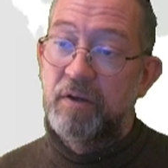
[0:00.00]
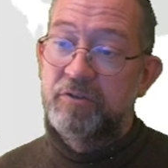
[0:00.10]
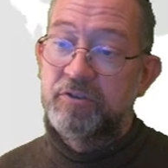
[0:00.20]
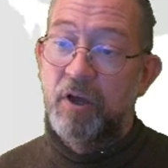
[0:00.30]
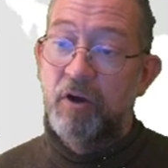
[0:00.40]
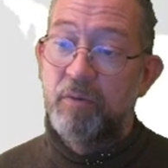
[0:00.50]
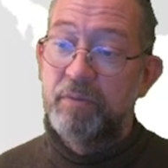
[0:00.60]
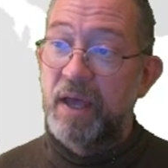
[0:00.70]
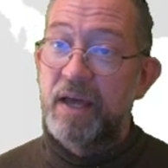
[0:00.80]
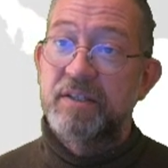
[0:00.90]
So
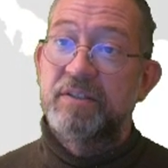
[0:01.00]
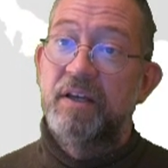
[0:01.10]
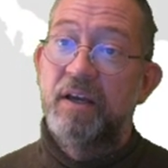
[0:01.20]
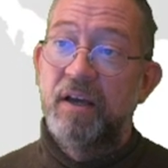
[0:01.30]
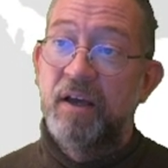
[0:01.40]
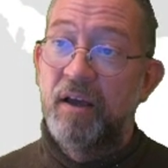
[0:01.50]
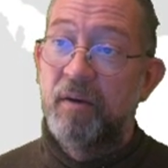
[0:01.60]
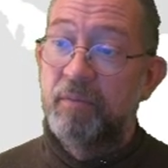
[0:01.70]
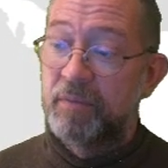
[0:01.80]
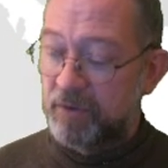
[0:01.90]
that's
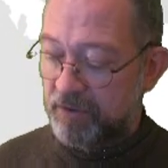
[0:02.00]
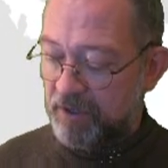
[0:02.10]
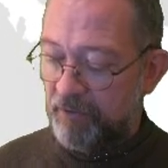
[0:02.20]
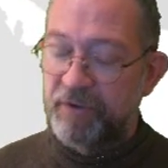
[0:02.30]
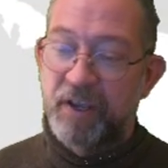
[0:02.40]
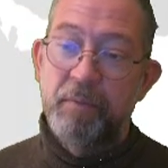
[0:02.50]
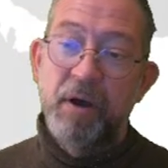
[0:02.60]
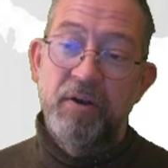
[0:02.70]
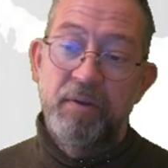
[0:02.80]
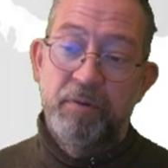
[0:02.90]
um, something
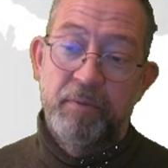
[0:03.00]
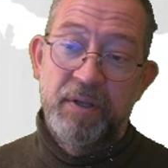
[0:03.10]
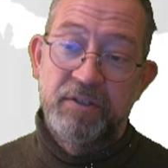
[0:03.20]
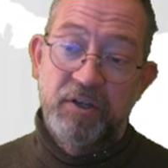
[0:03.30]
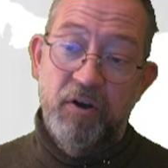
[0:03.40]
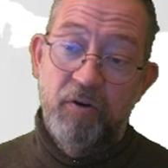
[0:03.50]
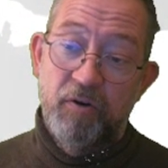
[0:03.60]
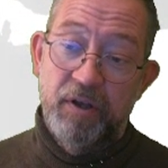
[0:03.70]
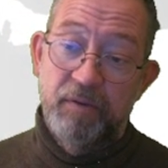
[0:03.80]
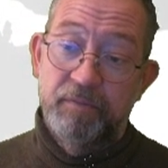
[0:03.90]
about implementing
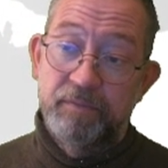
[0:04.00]
order.